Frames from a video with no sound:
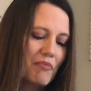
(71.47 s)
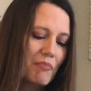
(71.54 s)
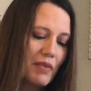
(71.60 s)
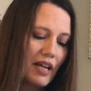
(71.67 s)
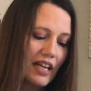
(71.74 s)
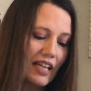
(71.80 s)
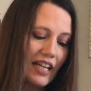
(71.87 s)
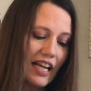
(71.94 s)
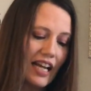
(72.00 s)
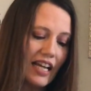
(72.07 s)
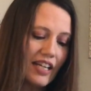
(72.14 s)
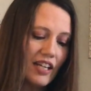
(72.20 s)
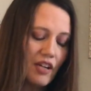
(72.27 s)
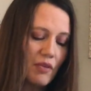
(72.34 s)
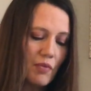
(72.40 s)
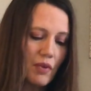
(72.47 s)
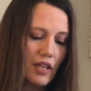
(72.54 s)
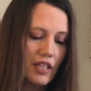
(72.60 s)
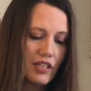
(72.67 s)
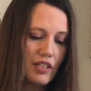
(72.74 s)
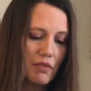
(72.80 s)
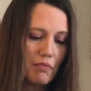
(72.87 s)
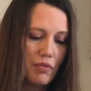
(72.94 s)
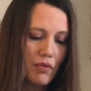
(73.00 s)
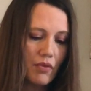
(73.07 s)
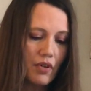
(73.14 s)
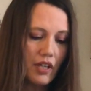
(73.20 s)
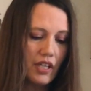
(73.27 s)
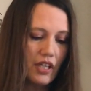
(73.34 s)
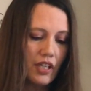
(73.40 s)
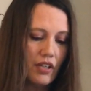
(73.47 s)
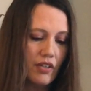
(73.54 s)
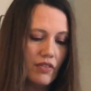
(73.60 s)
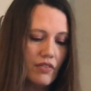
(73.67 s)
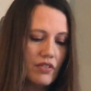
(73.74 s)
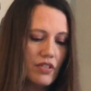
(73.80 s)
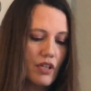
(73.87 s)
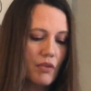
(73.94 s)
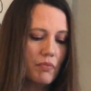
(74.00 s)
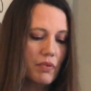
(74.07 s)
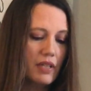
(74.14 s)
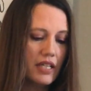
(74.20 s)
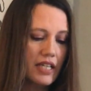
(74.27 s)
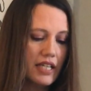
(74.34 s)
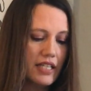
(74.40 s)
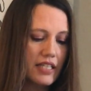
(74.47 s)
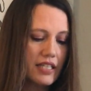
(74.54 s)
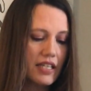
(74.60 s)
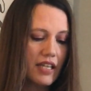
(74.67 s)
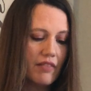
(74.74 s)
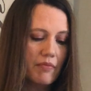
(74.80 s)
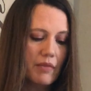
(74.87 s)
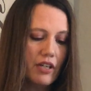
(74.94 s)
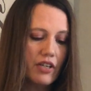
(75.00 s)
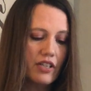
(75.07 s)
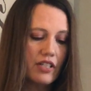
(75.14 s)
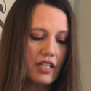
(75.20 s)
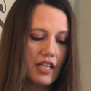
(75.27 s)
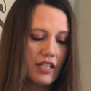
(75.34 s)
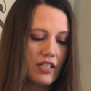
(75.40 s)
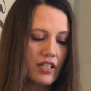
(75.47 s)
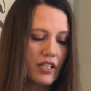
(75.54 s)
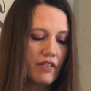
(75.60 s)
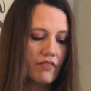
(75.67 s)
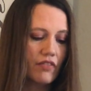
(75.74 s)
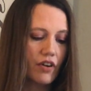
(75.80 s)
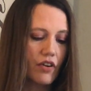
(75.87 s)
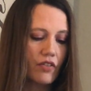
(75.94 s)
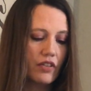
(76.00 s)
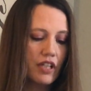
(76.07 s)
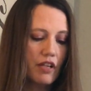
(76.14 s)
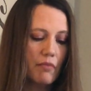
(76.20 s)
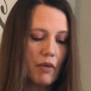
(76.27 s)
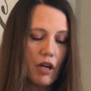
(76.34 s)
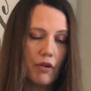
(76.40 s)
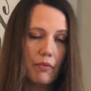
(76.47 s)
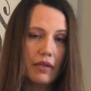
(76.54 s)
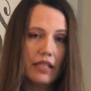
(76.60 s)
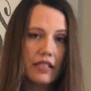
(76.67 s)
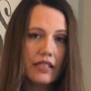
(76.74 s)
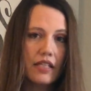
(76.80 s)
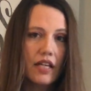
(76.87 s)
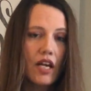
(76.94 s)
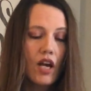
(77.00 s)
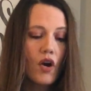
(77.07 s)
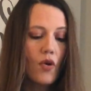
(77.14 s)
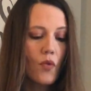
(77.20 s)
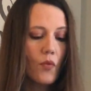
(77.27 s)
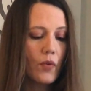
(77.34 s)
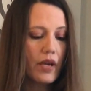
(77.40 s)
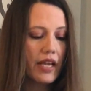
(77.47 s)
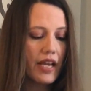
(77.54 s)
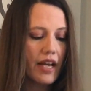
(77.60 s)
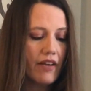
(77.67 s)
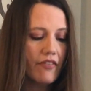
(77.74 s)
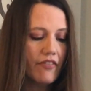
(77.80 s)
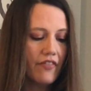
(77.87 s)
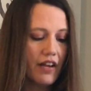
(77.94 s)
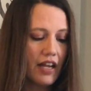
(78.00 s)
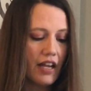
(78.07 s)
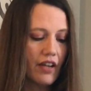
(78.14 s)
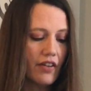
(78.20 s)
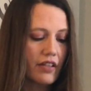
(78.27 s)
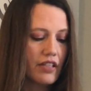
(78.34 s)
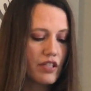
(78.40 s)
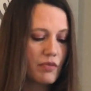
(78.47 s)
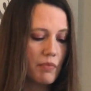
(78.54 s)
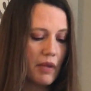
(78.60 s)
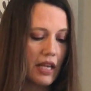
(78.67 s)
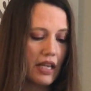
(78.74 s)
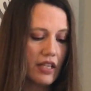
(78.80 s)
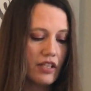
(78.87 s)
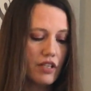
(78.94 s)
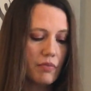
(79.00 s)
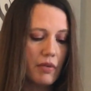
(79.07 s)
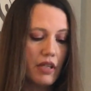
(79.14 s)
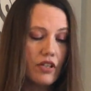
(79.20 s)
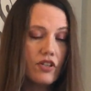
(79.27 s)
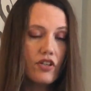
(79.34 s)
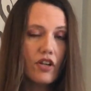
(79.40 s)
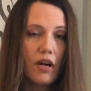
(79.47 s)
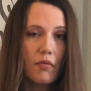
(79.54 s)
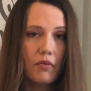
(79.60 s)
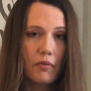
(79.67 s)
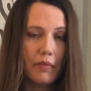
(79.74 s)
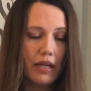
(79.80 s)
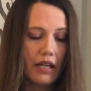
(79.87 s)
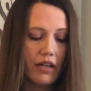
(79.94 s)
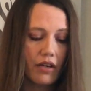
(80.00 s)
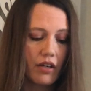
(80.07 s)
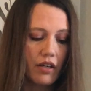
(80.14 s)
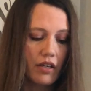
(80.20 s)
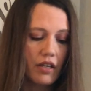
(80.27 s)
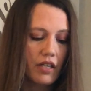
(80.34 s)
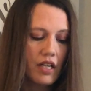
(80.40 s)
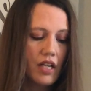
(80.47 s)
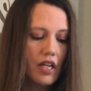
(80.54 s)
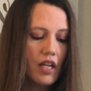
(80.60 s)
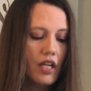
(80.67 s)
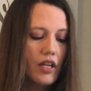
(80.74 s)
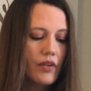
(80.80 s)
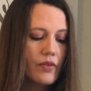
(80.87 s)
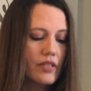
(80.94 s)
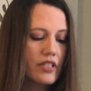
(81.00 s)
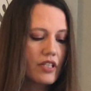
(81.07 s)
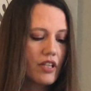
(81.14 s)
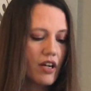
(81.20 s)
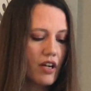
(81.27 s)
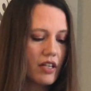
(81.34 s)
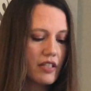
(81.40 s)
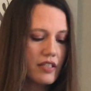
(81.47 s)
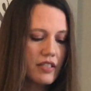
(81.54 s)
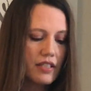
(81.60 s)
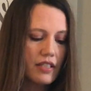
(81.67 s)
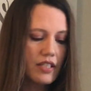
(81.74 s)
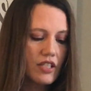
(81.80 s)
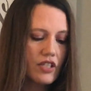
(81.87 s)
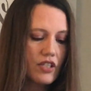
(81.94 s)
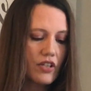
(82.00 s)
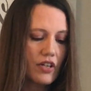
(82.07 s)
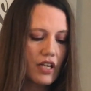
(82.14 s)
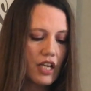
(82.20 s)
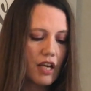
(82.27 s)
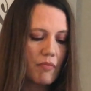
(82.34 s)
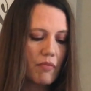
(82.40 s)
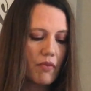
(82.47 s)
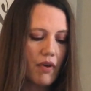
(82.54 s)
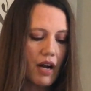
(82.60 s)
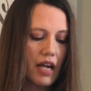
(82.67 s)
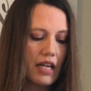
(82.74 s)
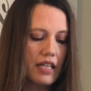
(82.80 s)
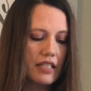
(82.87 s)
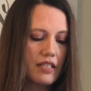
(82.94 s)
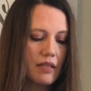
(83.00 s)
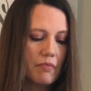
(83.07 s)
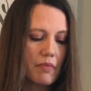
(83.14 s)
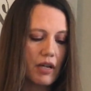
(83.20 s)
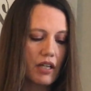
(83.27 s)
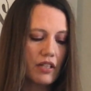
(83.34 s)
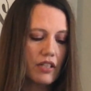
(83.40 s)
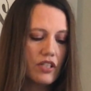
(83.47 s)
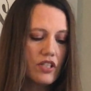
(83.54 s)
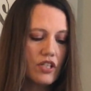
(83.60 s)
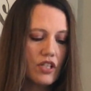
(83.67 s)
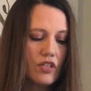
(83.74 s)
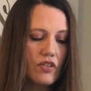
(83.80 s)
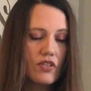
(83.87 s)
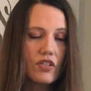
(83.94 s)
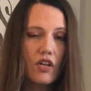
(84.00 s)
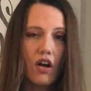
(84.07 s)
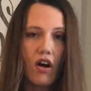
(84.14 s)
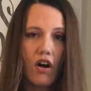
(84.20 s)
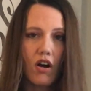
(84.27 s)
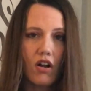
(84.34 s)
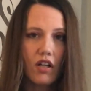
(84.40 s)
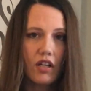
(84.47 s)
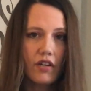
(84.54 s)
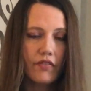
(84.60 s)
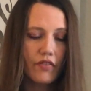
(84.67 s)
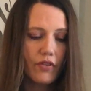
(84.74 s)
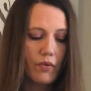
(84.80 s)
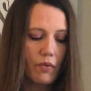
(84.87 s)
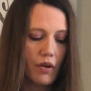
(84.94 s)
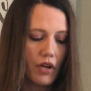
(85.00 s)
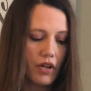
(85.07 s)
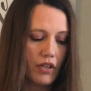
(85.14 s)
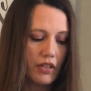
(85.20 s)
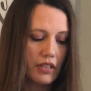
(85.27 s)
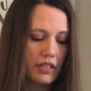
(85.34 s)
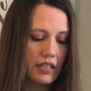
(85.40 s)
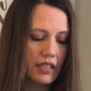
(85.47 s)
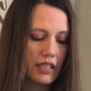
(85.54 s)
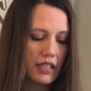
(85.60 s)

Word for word: But I don't want to bore you, so please give me your attention for only a moment. We have found this man to be a troublemaker who is constantly stirring up riots among the Jews all over the world.